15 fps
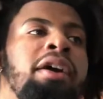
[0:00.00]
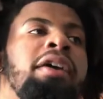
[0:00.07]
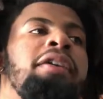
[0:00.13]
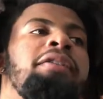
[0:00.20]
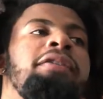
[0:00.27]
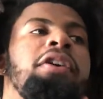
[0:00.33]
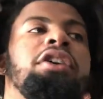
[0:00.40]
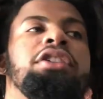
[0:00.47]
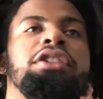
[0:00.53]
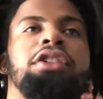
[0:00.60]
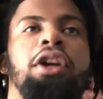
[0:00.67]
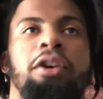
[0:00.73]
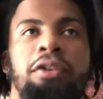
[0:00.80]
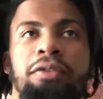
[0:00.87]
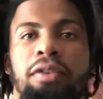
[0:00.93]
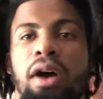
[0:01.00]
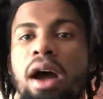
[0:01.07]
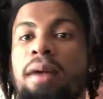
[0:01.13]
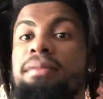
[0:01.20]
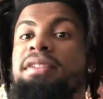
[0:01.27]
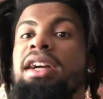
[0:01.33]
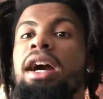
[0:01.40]
first off,
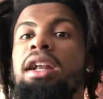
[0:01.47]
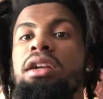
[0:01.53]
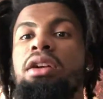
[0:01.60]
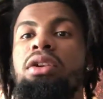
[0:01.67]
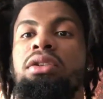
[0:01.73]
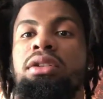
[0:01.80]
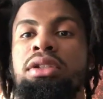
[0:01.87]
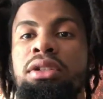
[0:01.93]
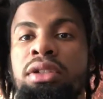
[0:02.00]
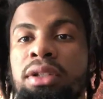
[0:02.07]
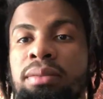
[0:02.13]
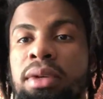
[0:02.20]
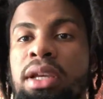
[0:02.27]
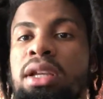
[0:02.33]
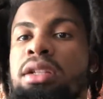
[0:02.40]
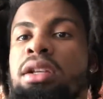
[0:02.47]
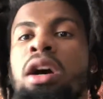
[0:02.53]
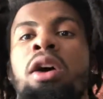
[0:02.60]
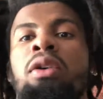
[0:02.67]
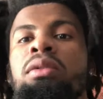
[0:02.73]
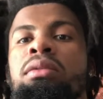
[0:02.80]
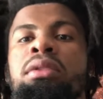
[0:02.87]
I'm trying to go to sleep. He
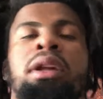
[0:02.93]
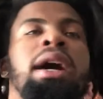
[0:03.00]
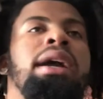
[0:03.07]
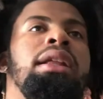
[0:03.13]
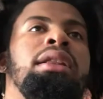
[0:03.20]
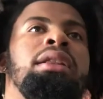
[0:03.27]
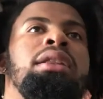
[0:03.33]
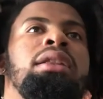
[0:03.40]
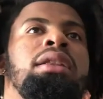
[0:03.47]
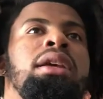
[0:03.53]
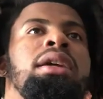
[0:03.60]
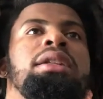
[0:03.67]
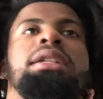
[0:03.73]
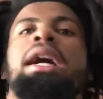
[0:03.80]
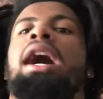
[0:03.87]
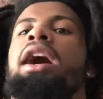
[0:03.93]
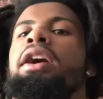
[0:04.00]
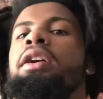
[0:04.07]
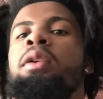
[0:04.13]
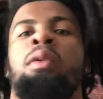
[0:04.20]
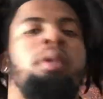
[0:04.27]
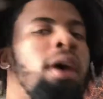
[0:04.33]
talked like the
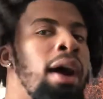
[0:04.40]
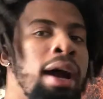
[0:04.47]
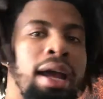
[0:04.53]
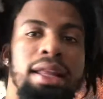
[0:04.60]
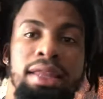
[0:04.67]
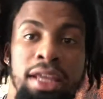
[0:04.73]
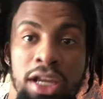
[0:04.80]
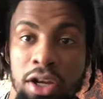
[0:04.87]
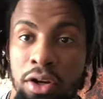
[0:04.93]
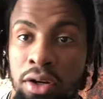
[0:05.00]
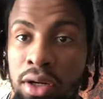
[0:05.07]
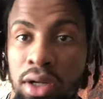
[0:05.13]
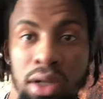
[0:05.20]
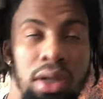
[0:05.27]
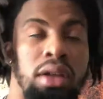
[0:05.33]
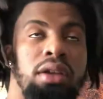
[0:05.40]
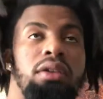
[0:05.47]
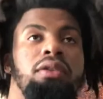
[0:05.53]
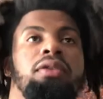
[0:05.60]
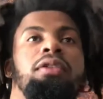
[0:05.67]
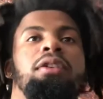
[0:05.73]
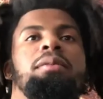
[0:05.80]
entire ride there. You
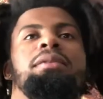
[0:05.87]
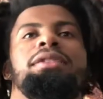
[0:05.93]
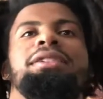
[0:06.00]
feel me?